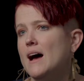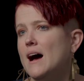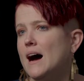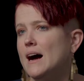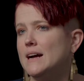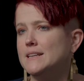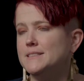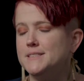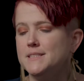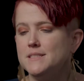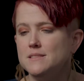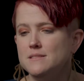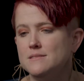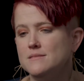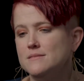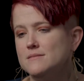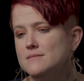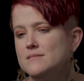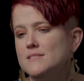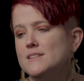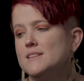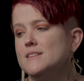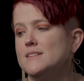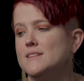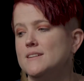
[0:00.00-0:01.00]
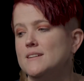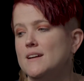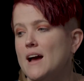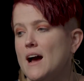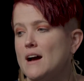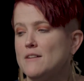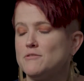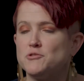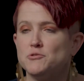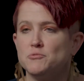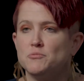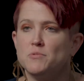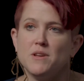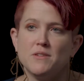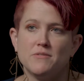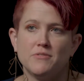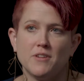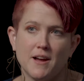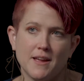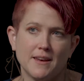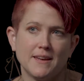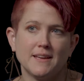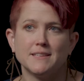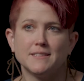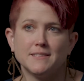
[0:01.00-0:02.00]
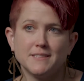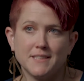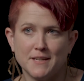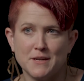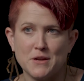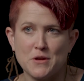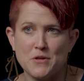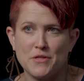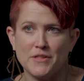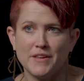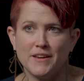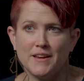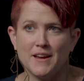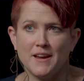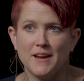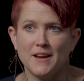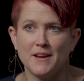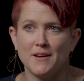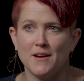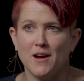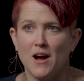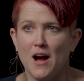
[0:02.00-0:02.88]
I didn't have to refinance anything.